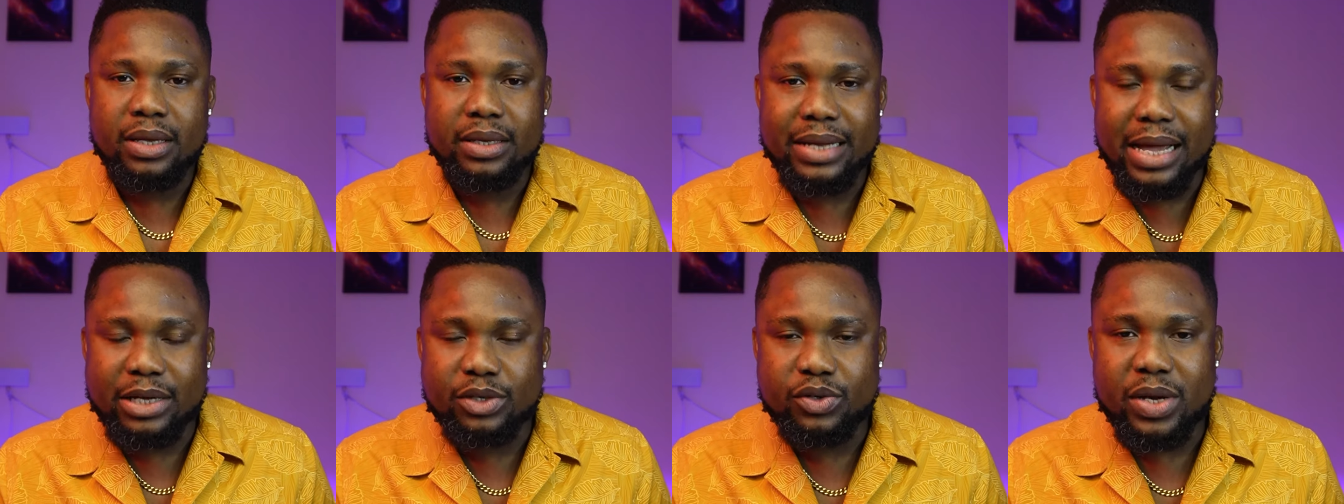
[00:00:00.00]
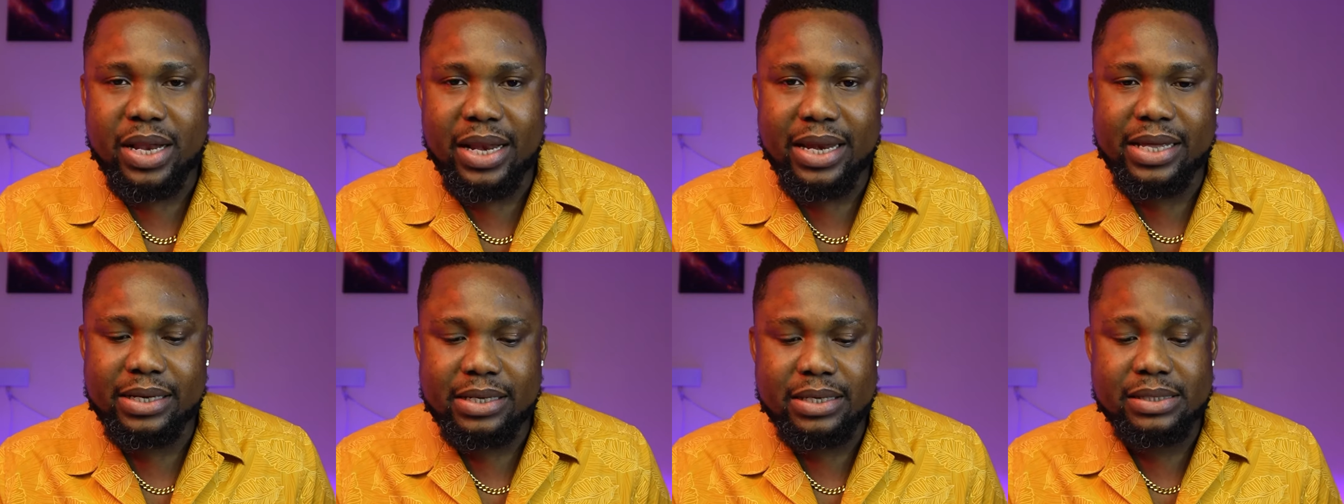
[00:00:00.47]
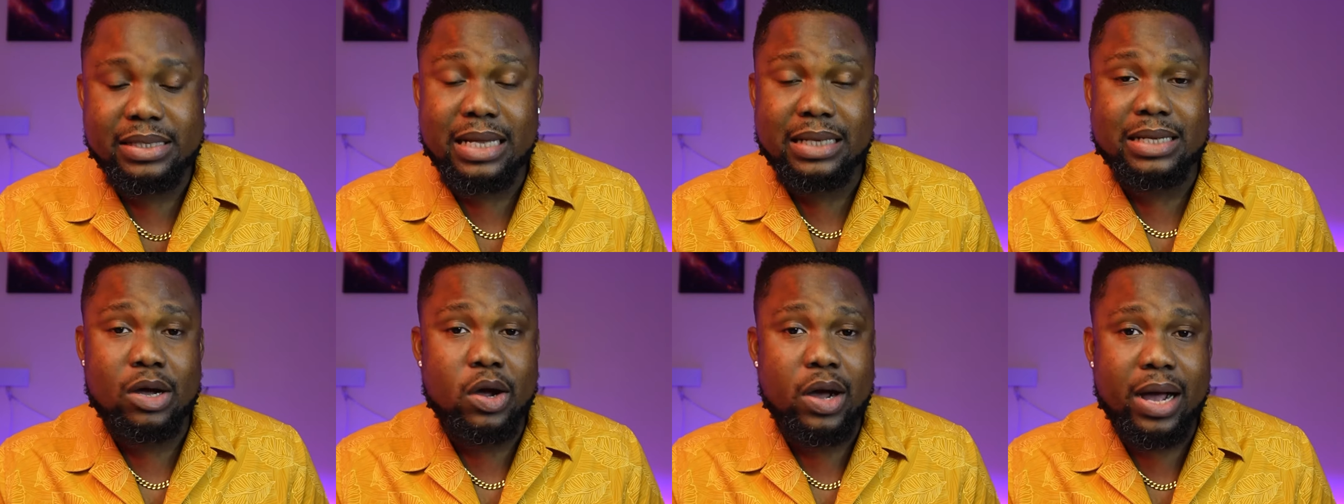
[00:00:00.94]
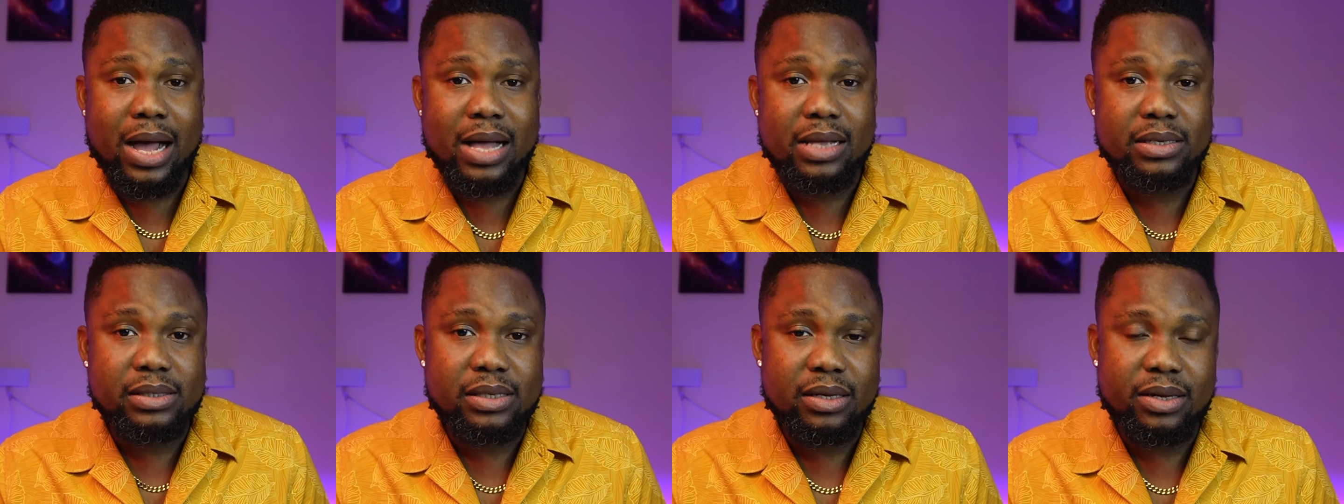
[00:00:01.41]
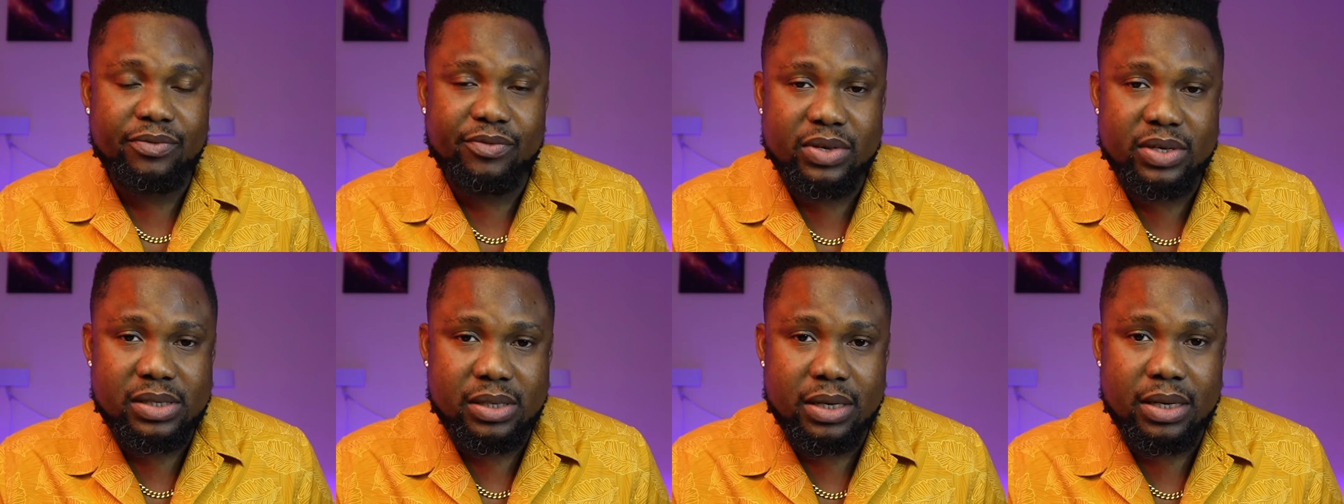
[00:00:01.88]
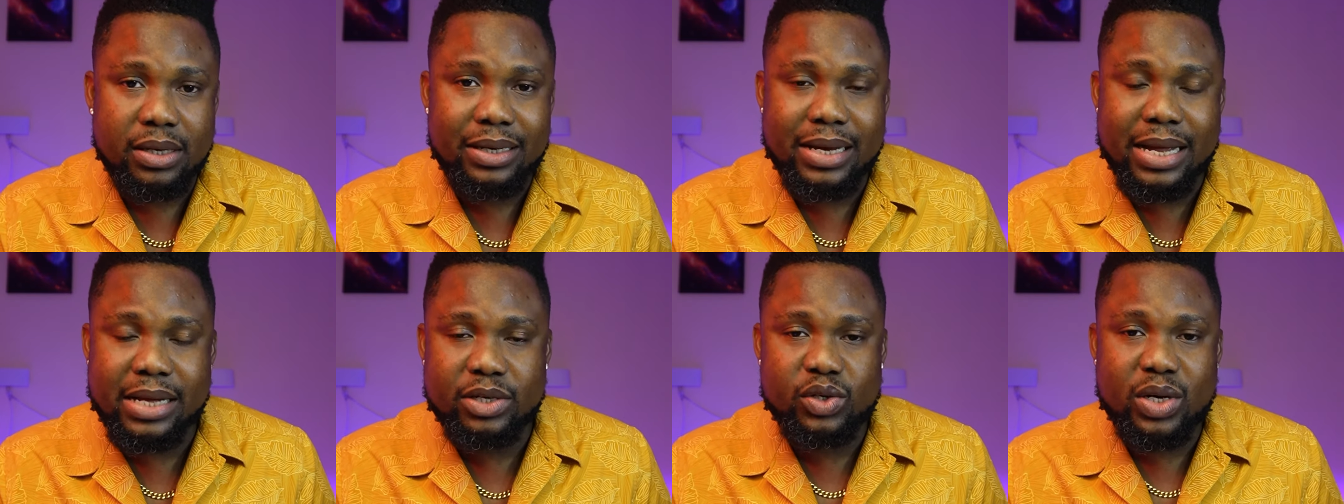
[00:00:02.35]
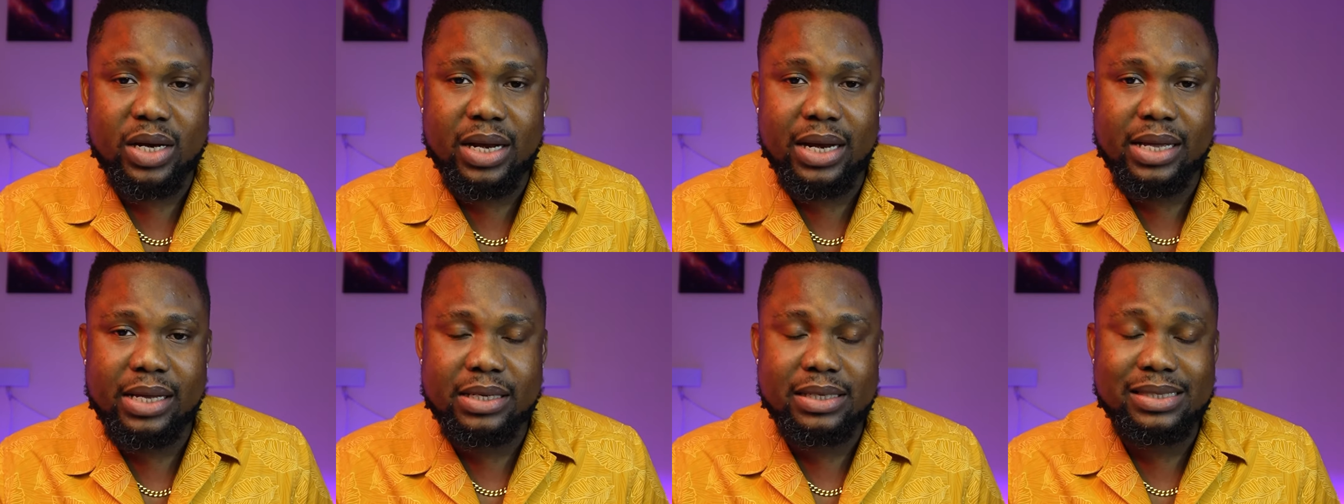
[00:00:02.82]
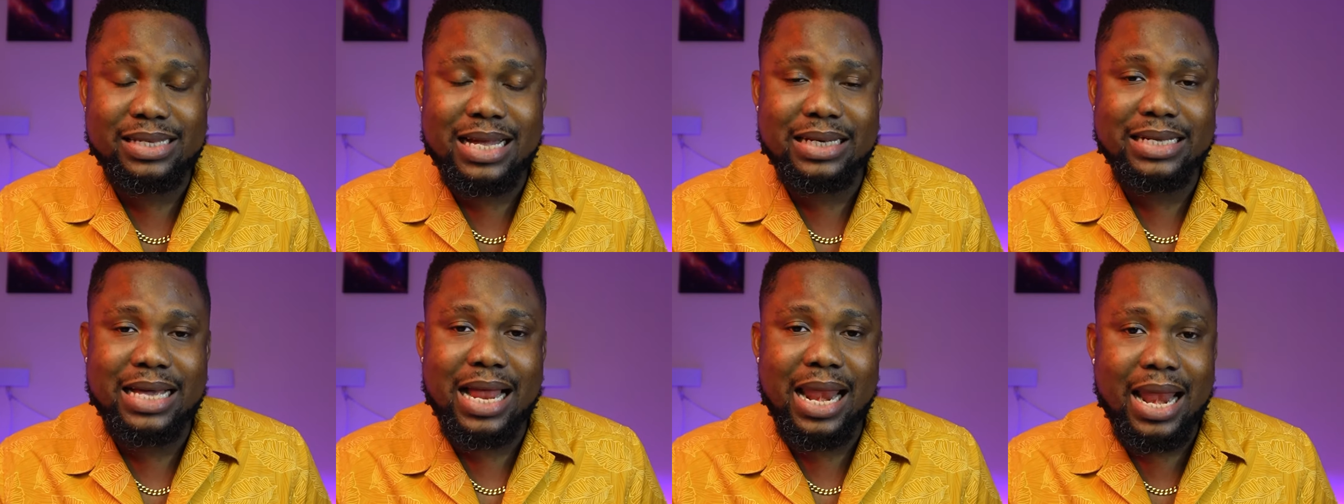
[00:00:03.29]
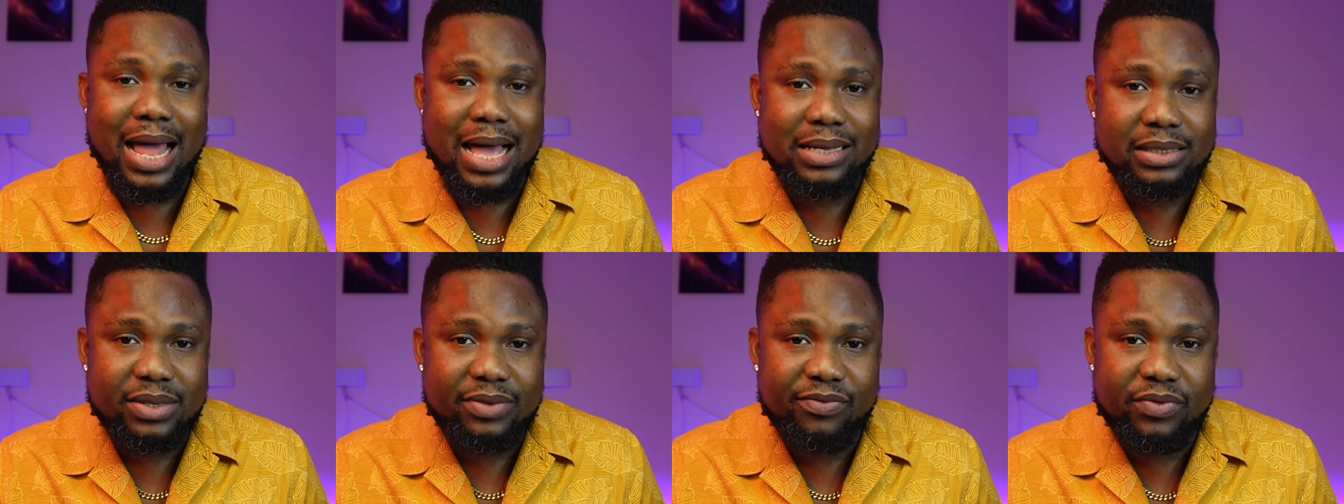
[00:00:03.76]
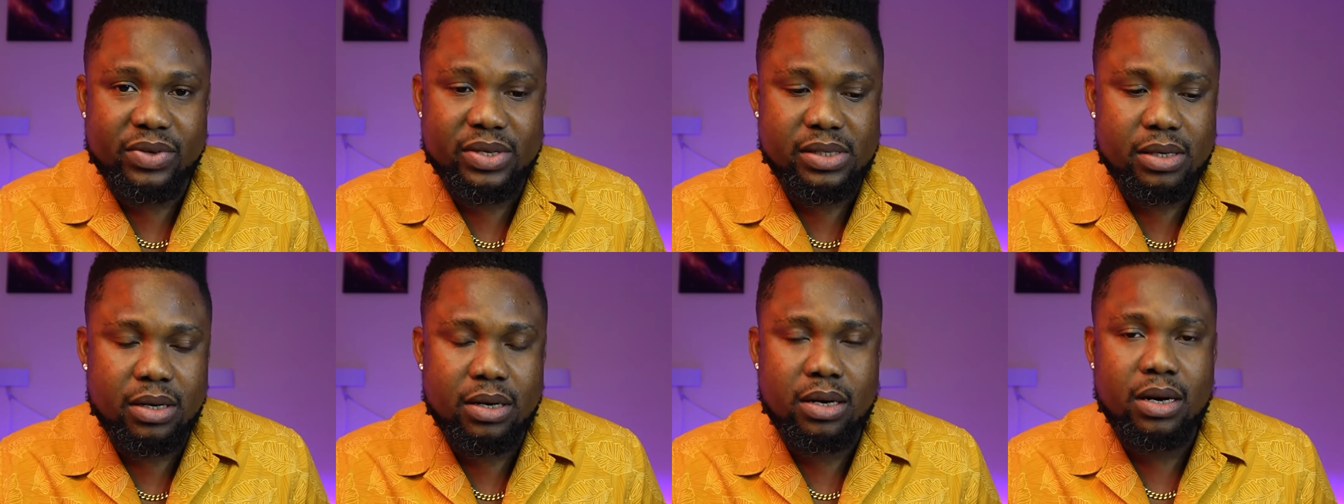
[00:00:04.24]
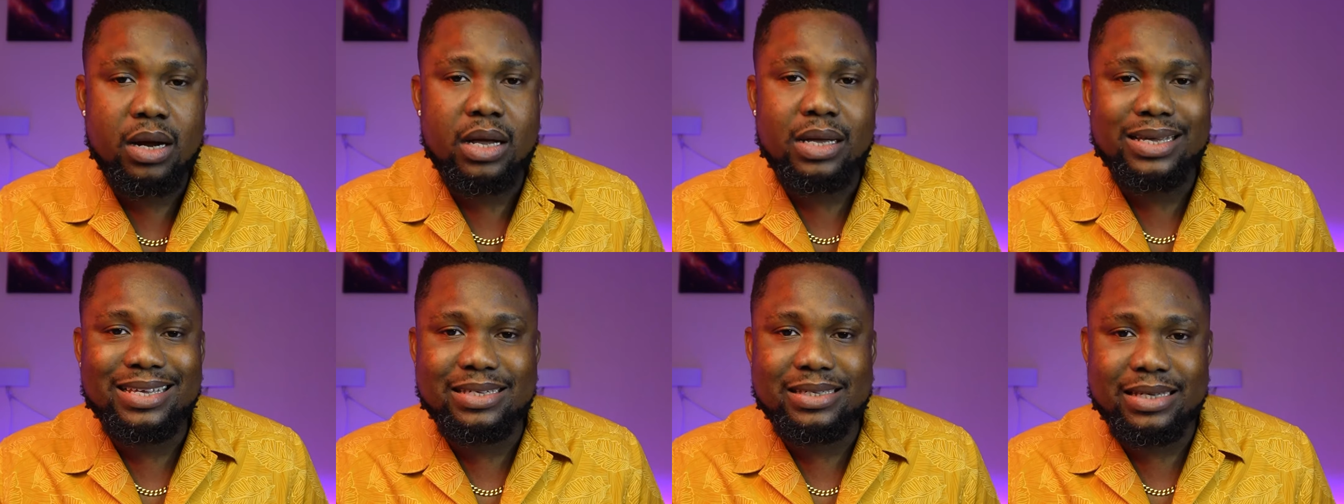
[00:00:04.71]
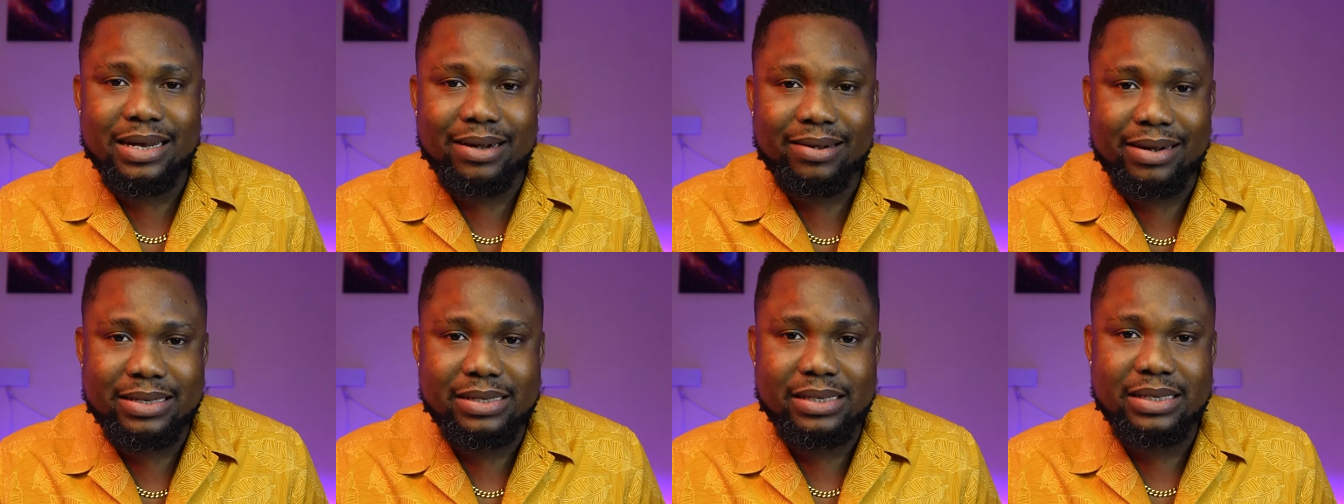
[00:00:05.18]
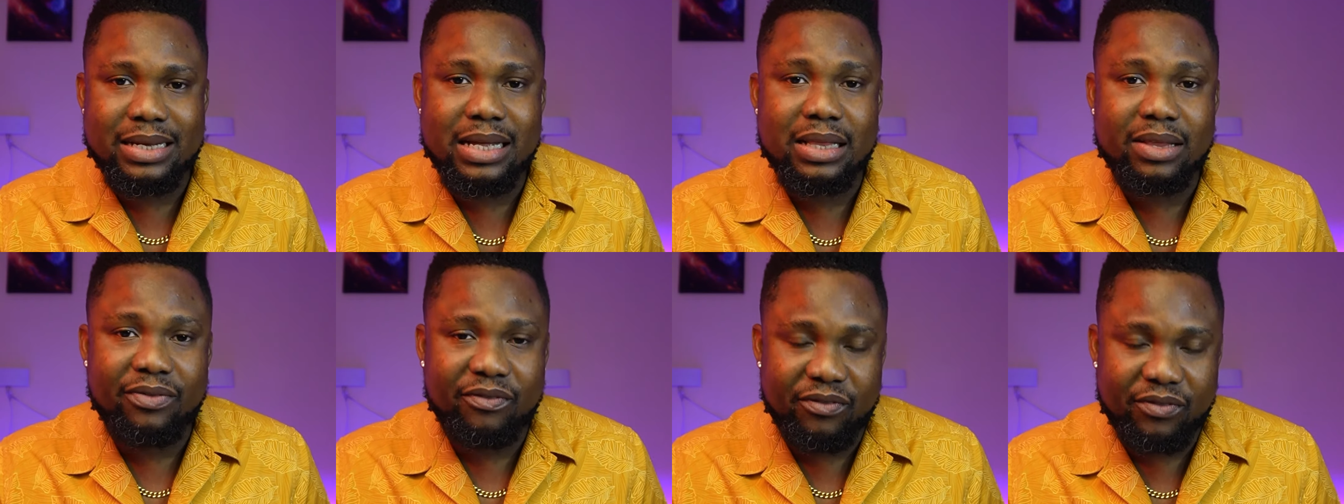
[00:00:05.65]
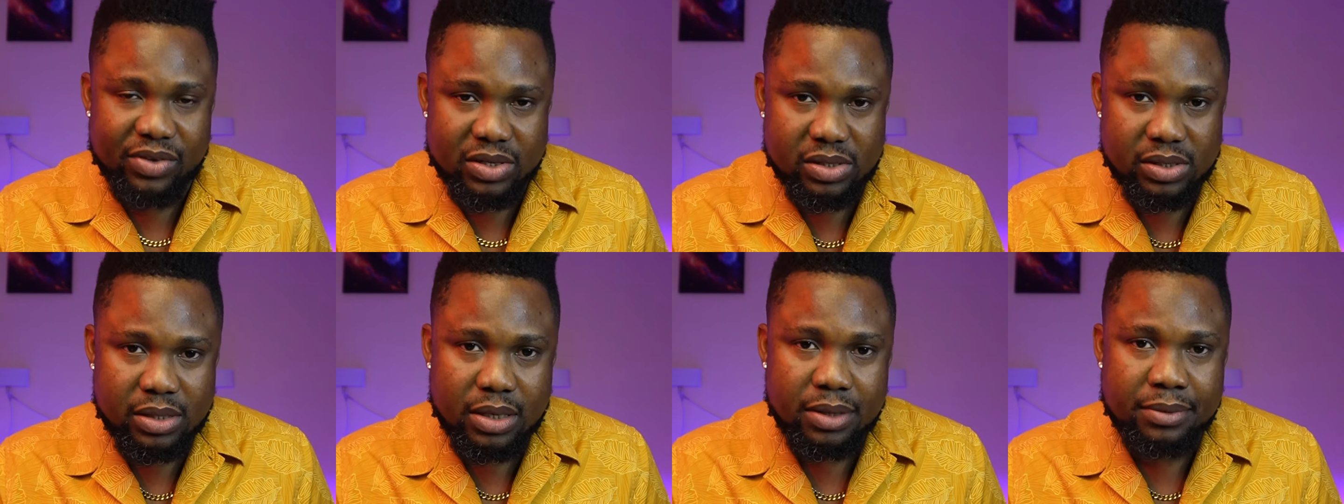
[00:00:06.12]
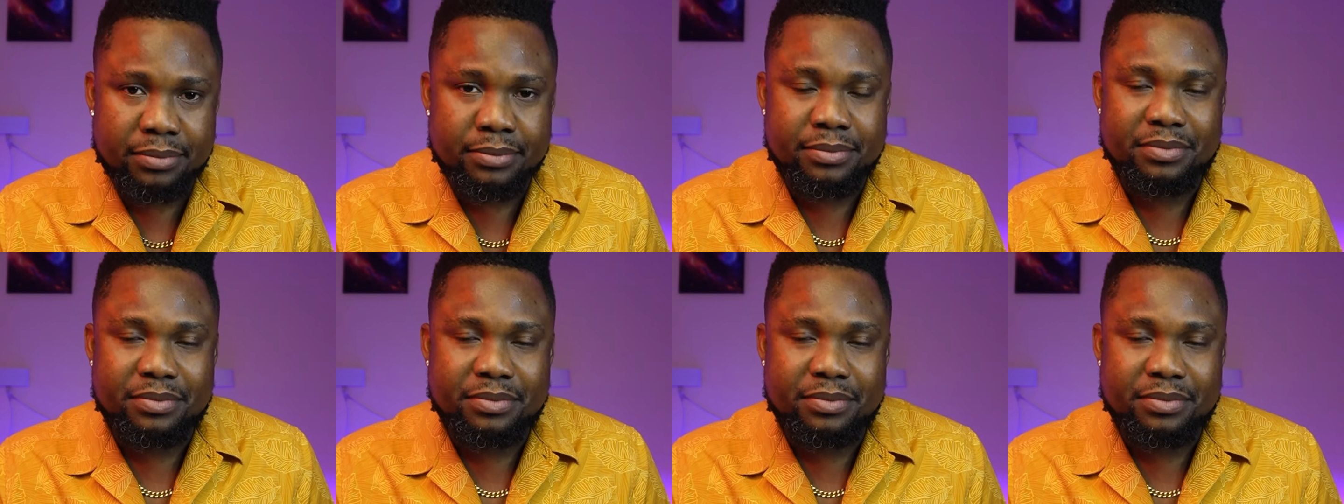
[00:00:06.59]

Nigerian ladies that are on cancel visa, Nigerian ladies that their last visa is a resident visa